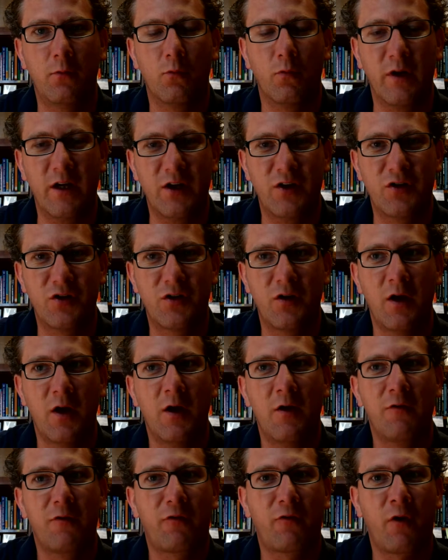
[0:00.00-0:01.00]
reached
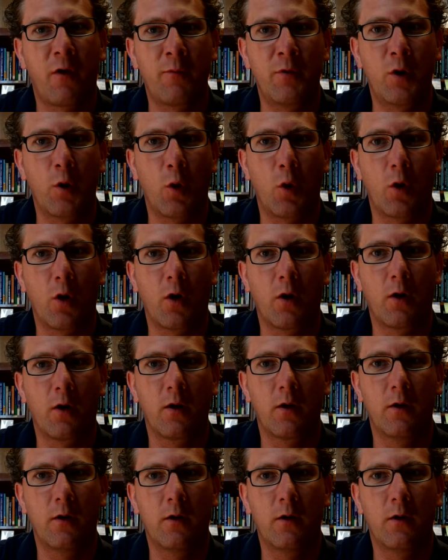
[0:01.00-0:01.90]
from your